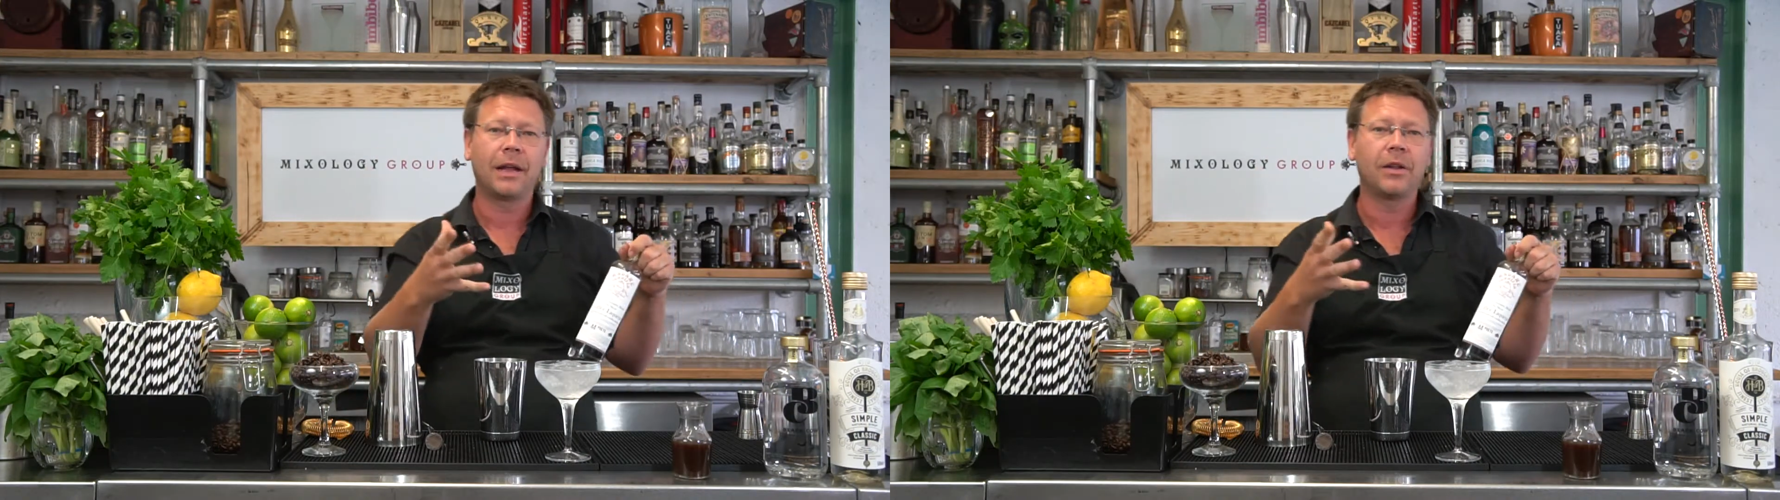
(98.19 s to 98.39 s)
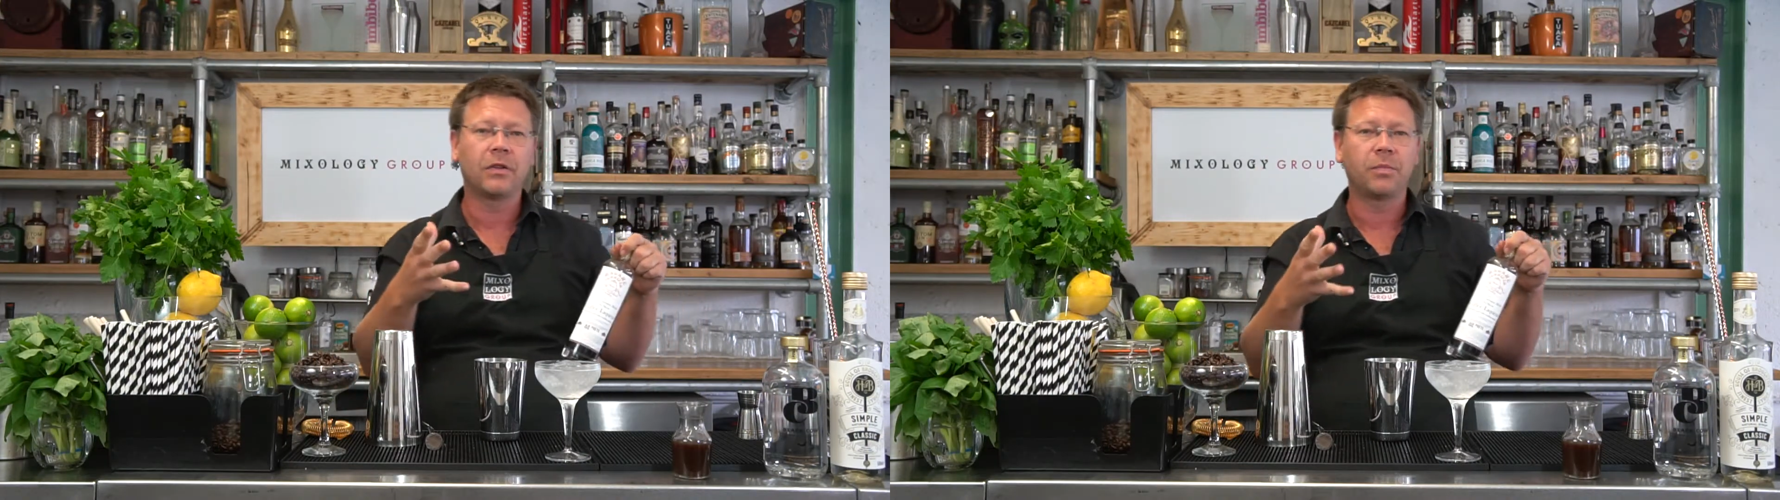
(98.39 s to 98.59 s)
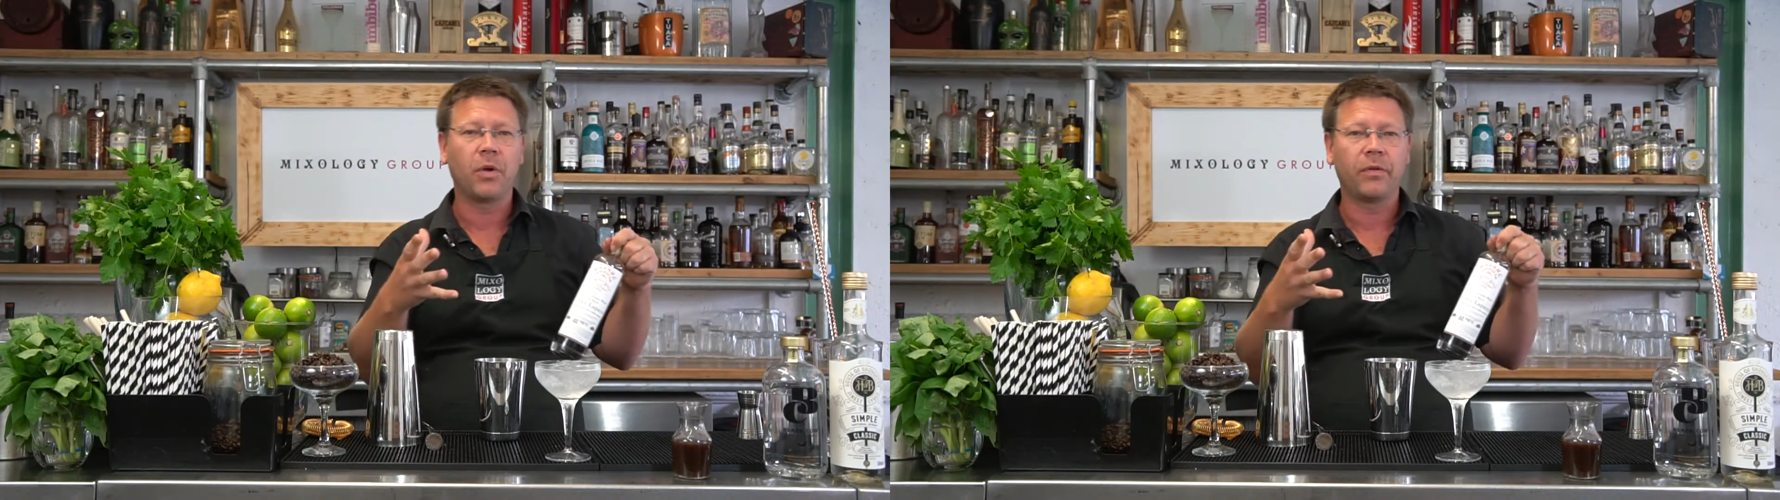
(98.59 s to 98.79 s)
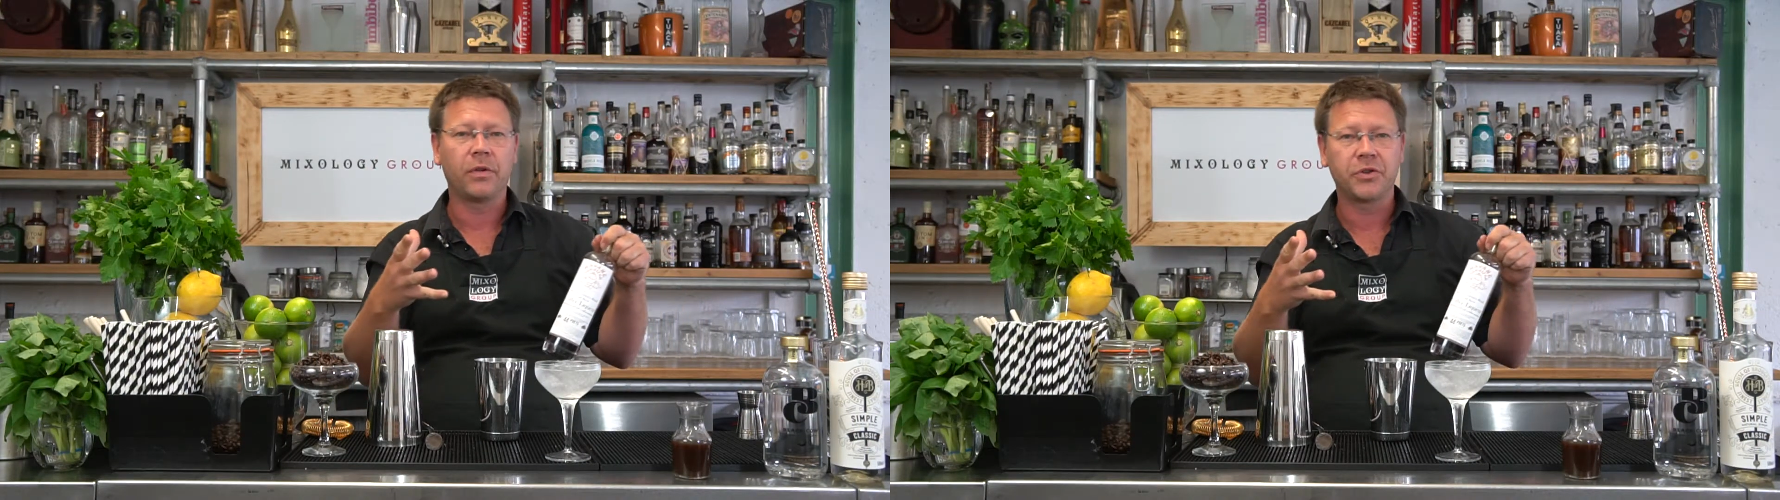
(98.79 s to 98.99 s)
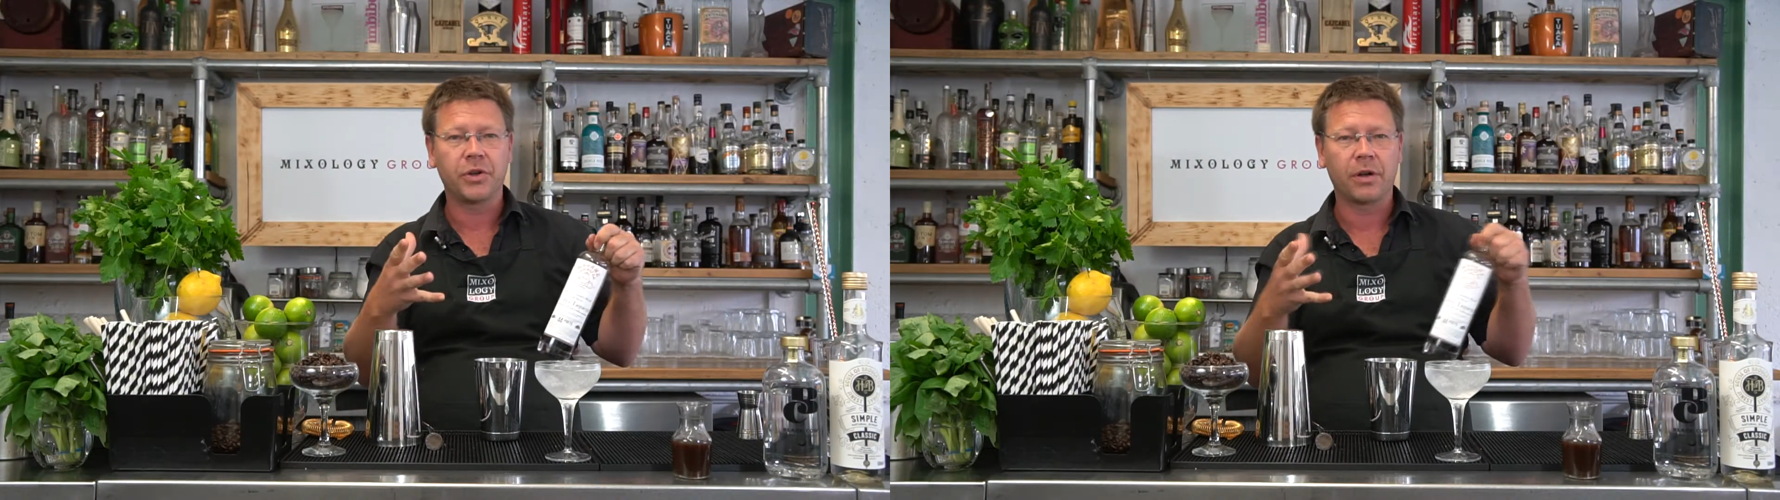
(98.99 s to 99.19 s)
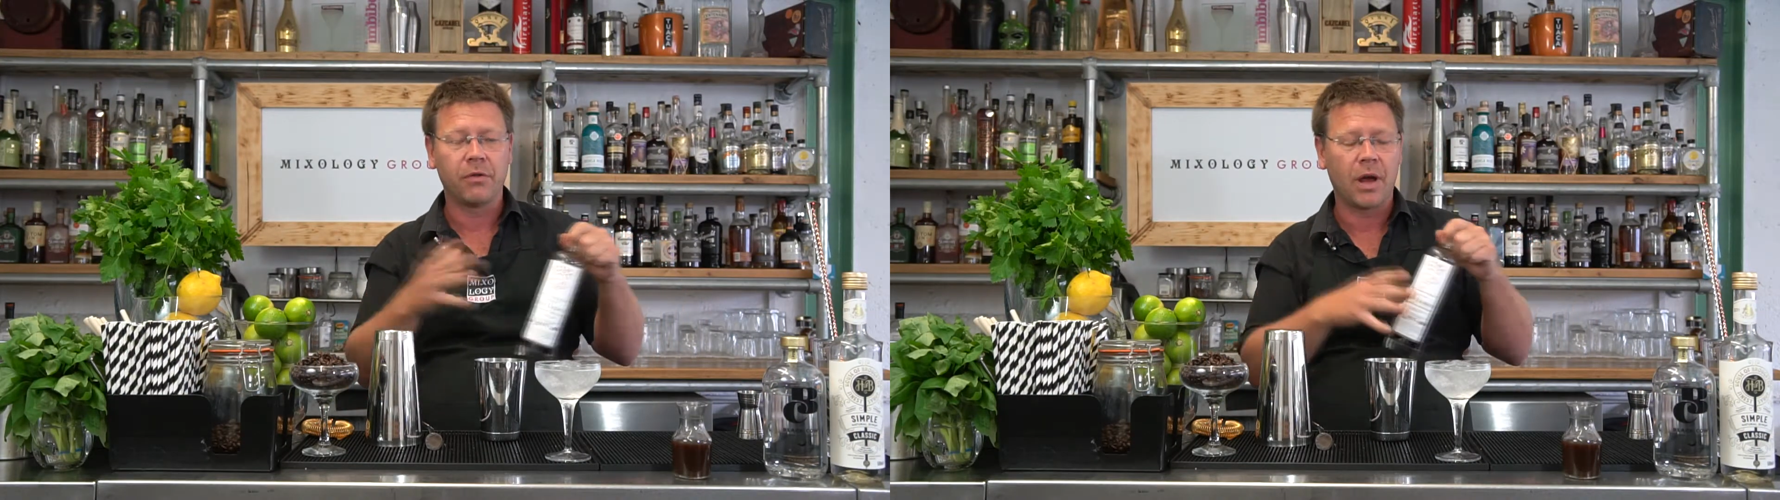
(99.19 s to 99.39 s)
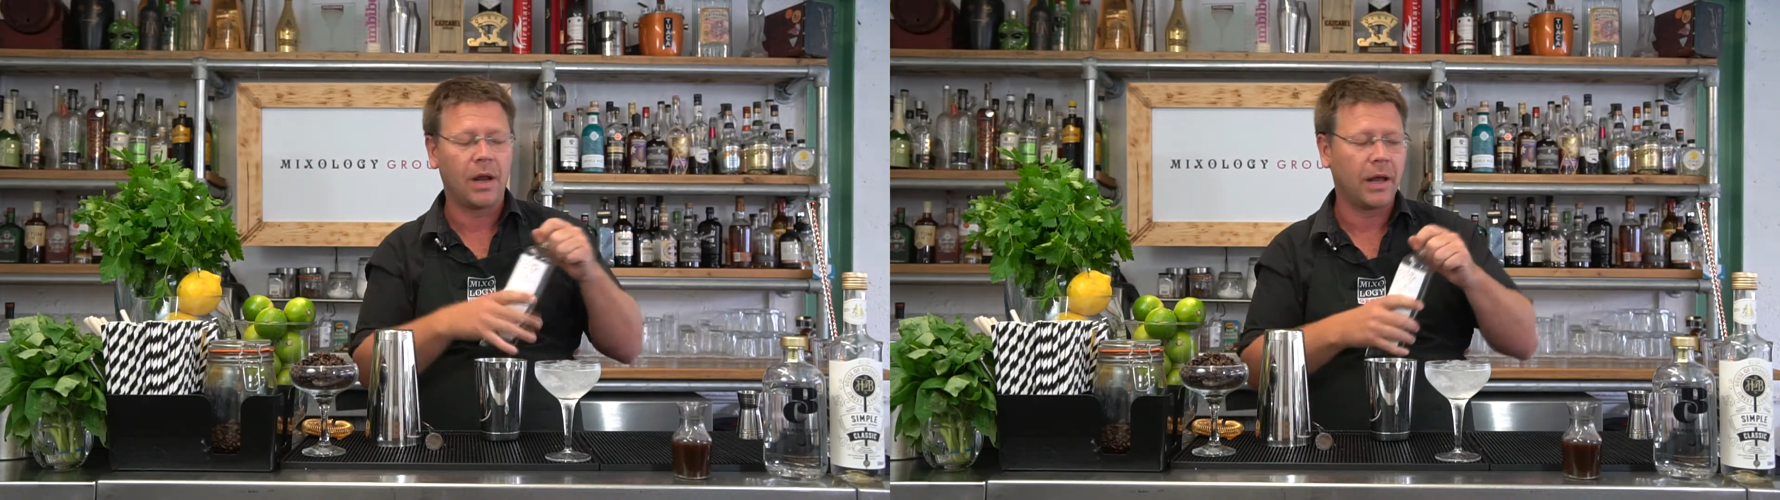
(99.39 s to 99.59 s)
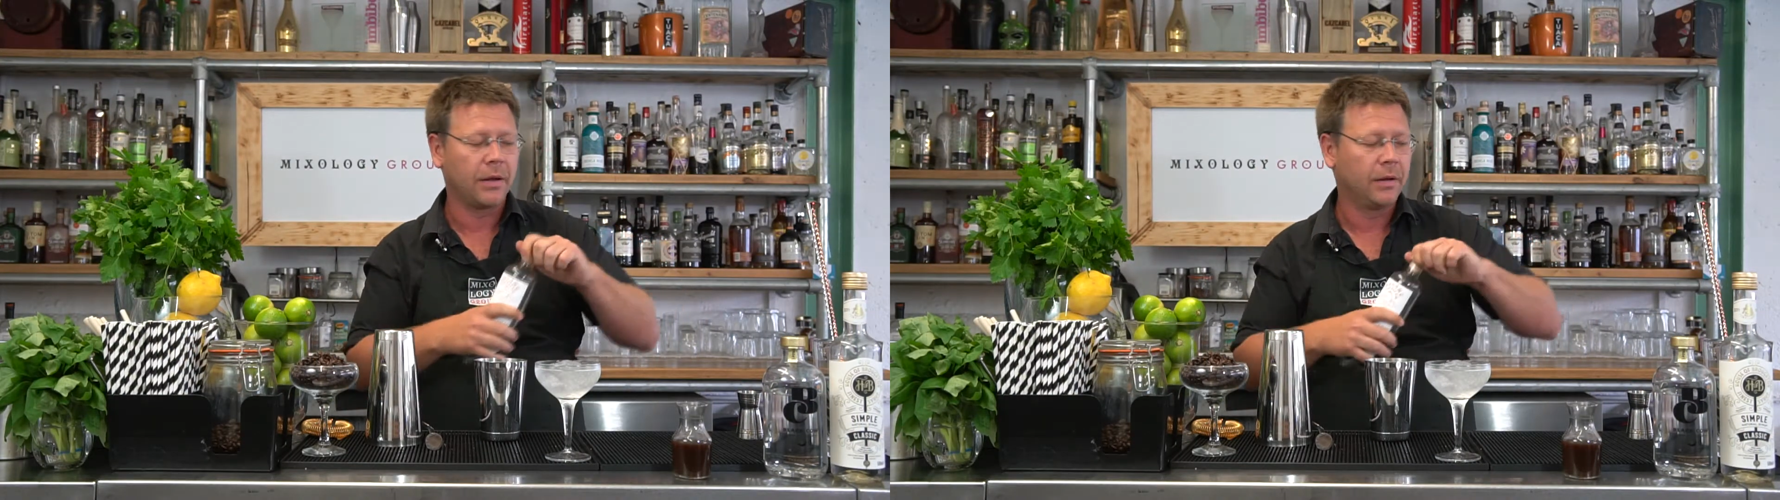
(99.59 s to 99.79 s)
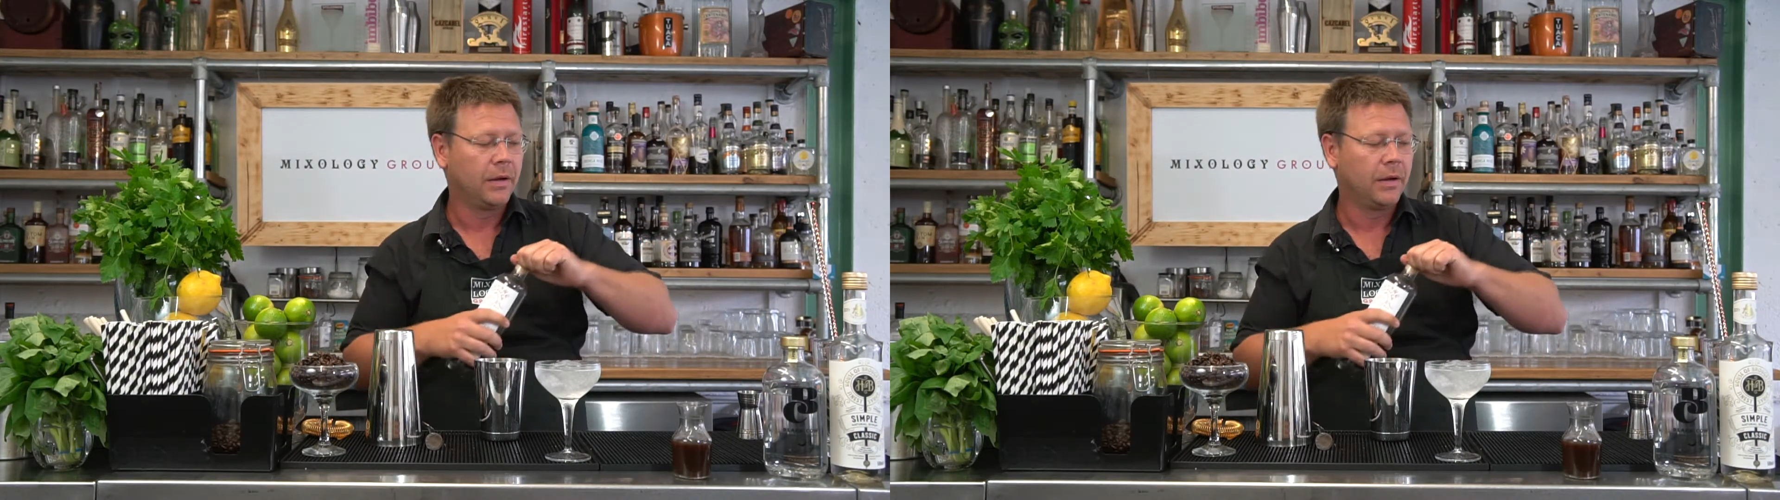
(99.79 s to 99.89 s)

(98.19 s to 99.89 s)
in the spoonful of sugar earlier.